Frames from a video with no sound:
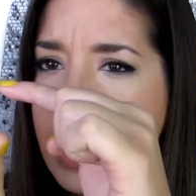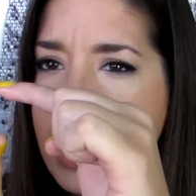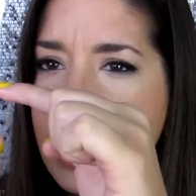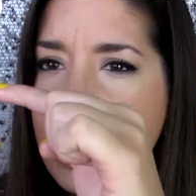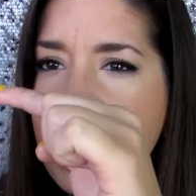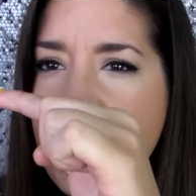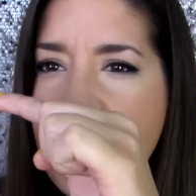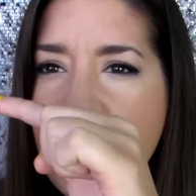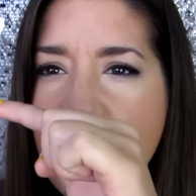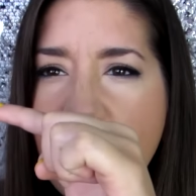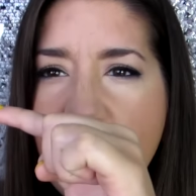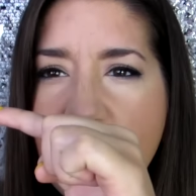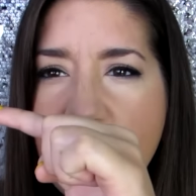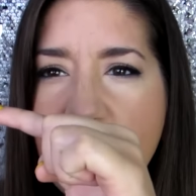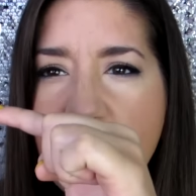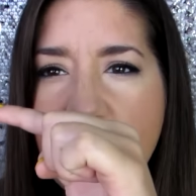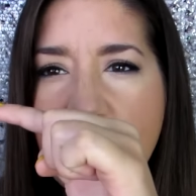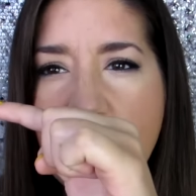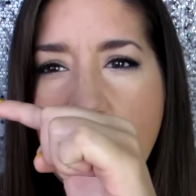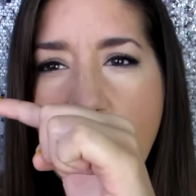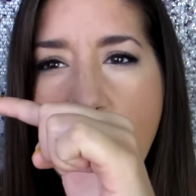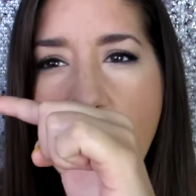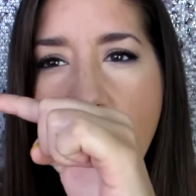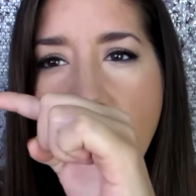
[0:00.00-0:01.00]
Isn't that like
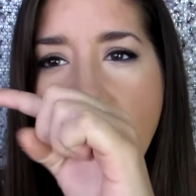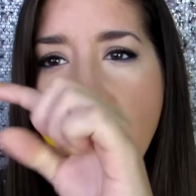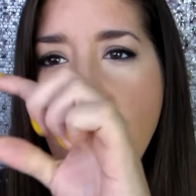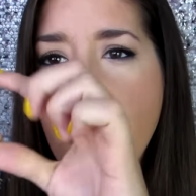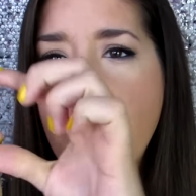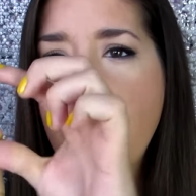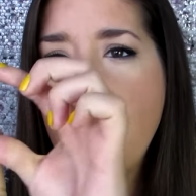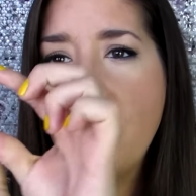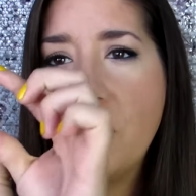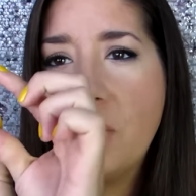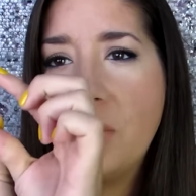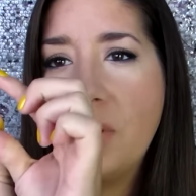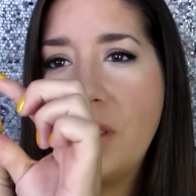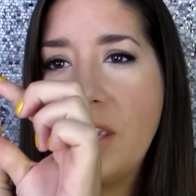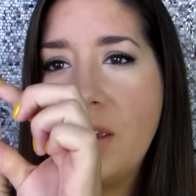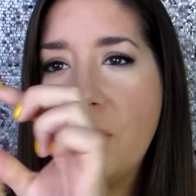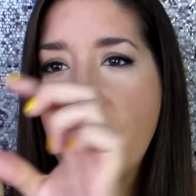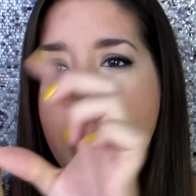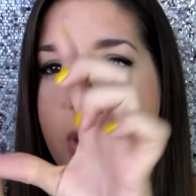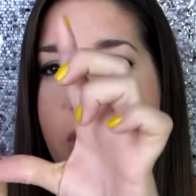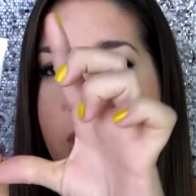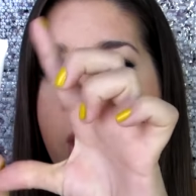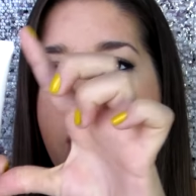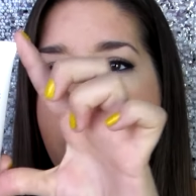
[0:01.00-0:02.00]
disappointing when you only
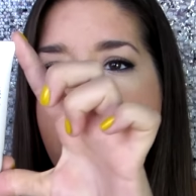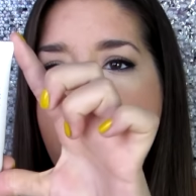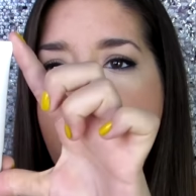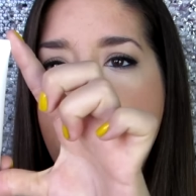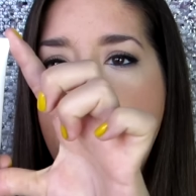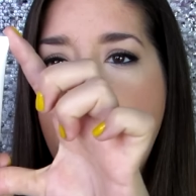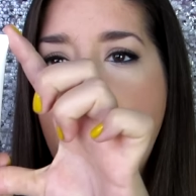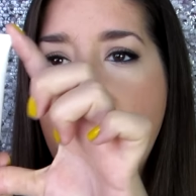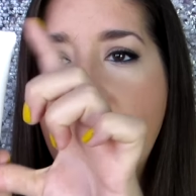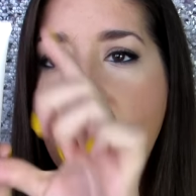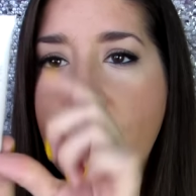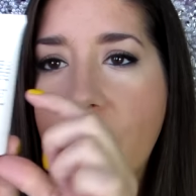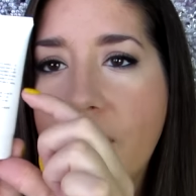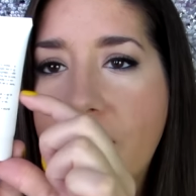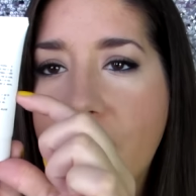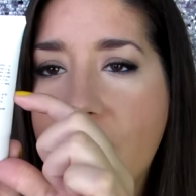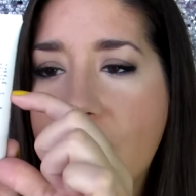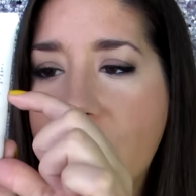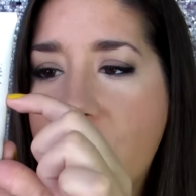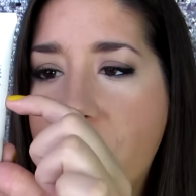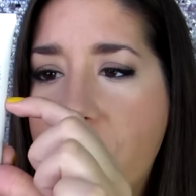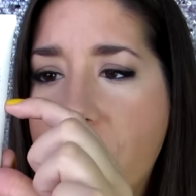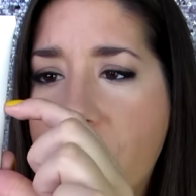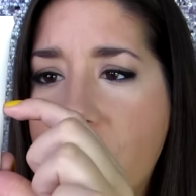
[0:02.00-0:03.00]
when you get like a bottle like
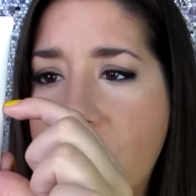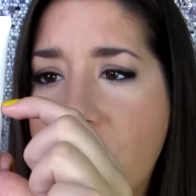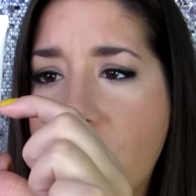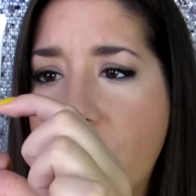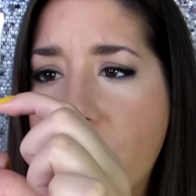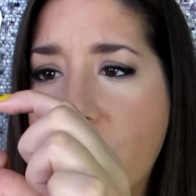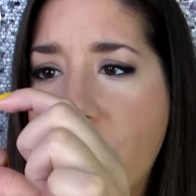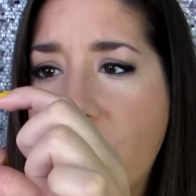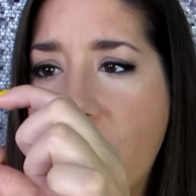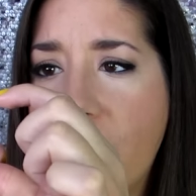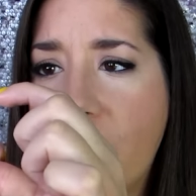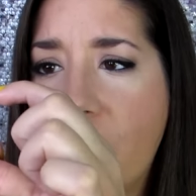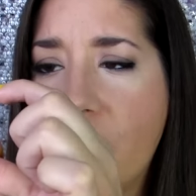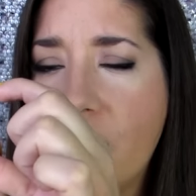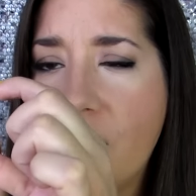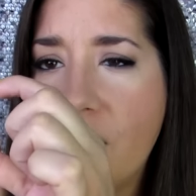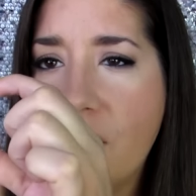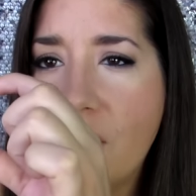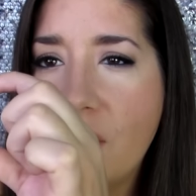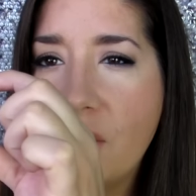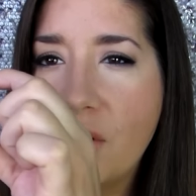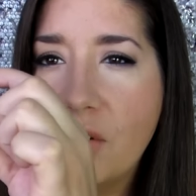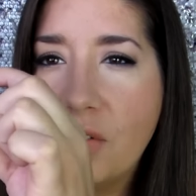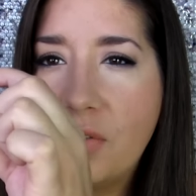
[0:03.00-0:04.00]
this but it's only like
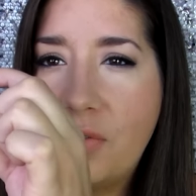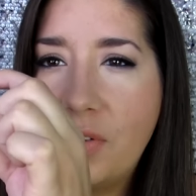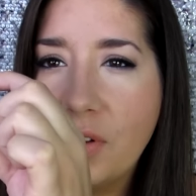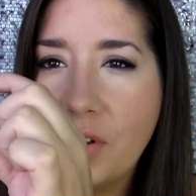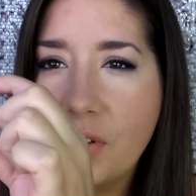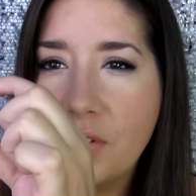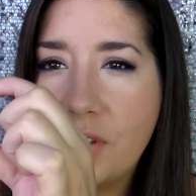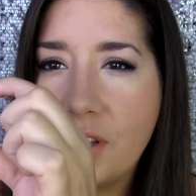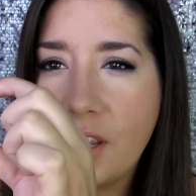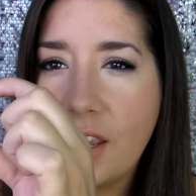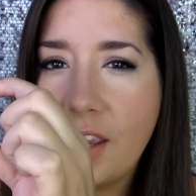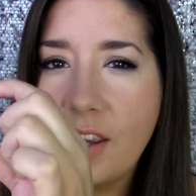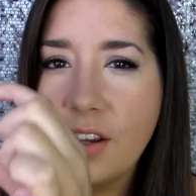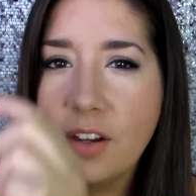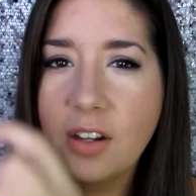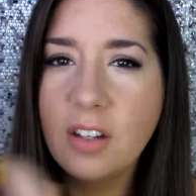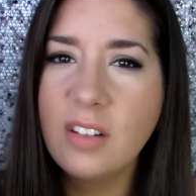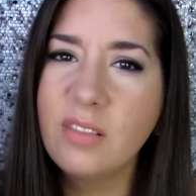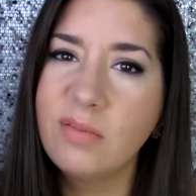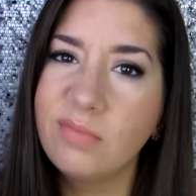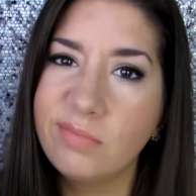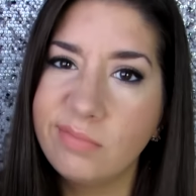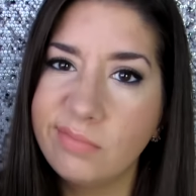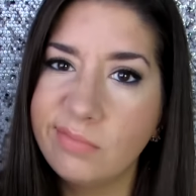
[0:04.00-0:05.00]
filled to here?